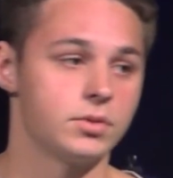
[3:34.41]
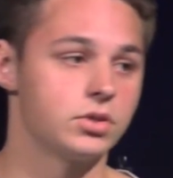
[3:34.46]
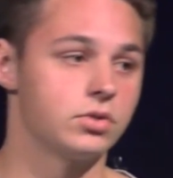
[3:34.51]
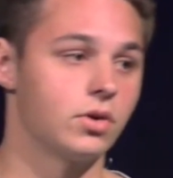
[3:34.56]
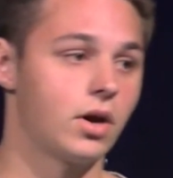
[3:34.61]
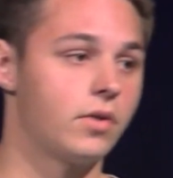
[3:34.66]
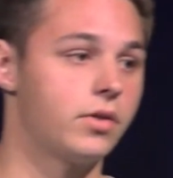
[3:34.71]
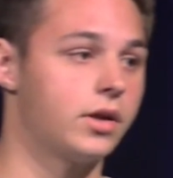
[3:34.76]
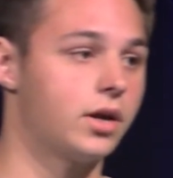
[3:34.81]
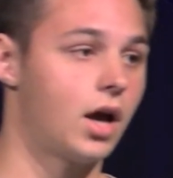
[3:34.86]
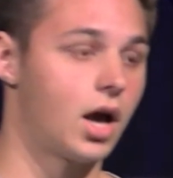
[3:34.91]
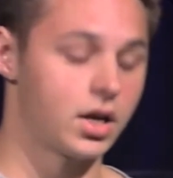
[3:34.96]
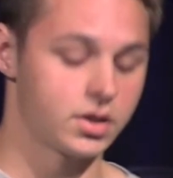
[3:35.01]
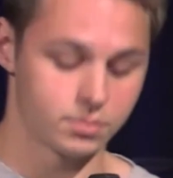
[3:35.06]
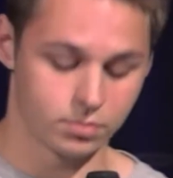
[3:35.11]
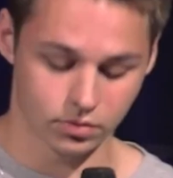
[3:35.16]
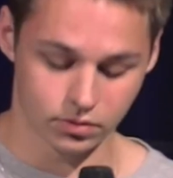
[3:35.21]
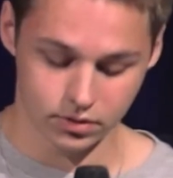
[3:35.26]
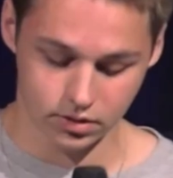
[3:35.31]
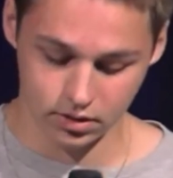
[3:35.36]
throughout the
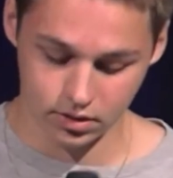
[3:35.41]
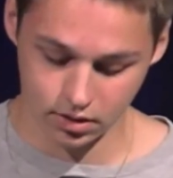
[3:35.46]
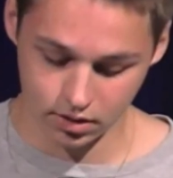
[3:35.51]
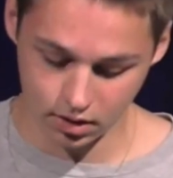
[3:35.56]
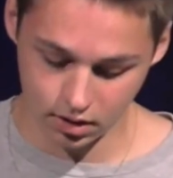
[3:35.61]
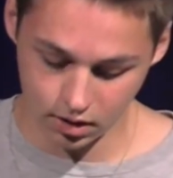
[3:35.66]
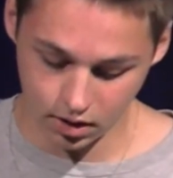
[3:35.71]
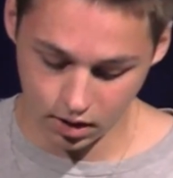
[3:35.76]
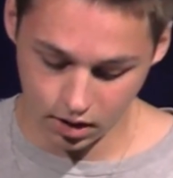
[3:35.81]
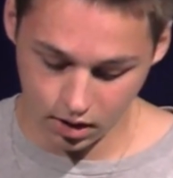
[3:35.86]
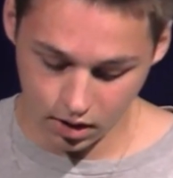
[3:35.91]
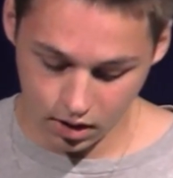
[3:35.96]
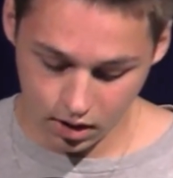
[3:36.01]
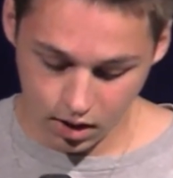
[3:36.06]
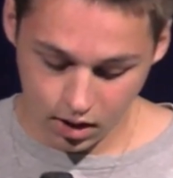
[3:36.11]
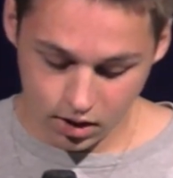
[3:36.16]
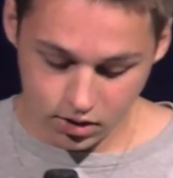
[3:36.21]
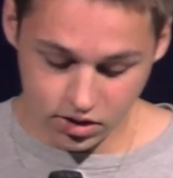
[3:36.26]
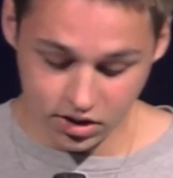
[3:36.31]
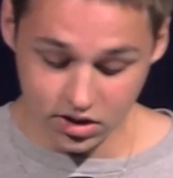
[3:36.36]
Gospels.
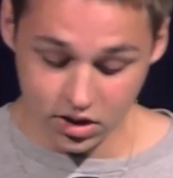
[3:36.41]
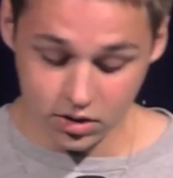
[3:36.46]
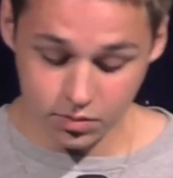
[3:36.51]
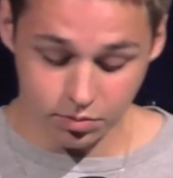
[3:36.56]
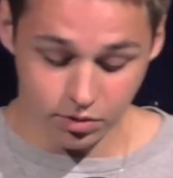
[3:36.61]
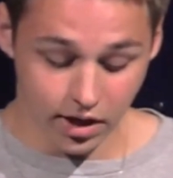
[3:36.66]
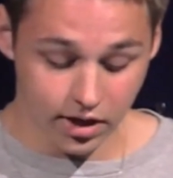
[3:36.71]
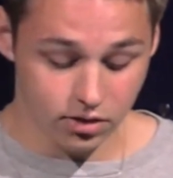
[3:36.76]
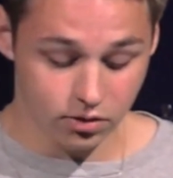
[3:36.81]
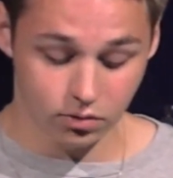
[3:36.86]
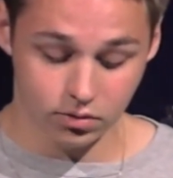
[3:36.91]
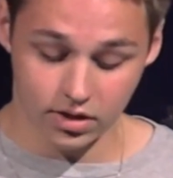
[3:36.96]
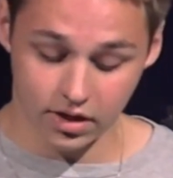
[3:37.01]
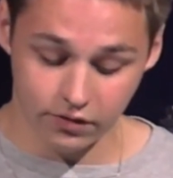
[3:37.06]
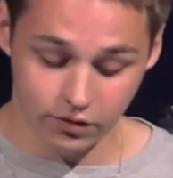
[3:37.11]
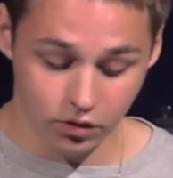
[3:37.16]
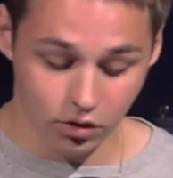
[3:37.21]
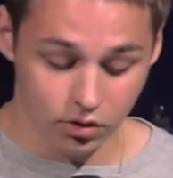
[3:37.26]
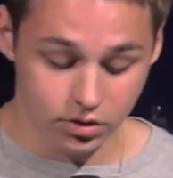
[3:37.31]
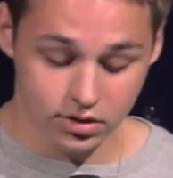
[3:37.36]
Jesus prayed through
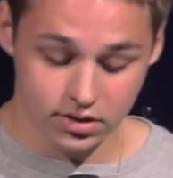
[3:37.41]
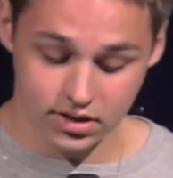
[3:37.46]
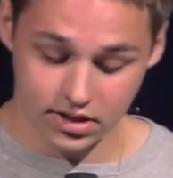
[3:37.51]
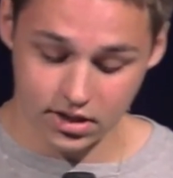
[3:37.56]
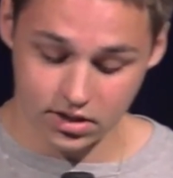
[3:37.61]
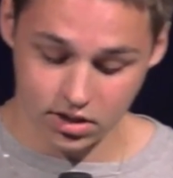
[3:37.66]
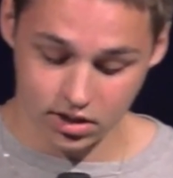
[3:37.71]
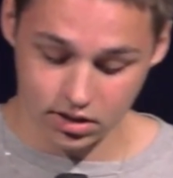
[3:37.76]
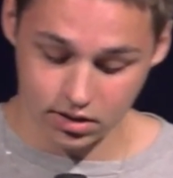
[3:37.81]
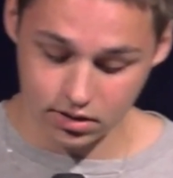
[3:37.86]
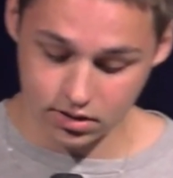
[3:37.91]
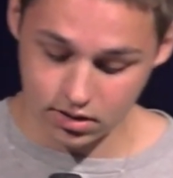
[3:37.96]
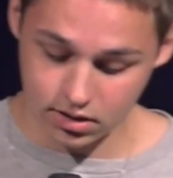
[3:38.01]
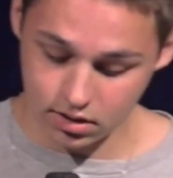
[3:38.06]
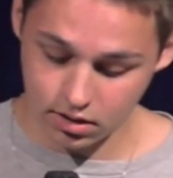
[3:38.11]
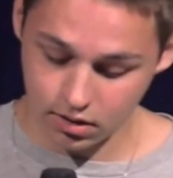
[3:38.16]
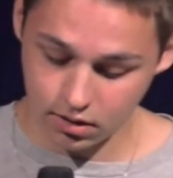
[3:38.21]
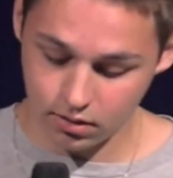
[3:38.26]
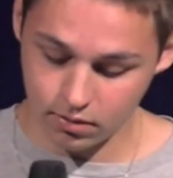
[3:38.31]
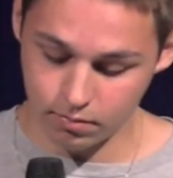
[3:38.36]
difficult decisions,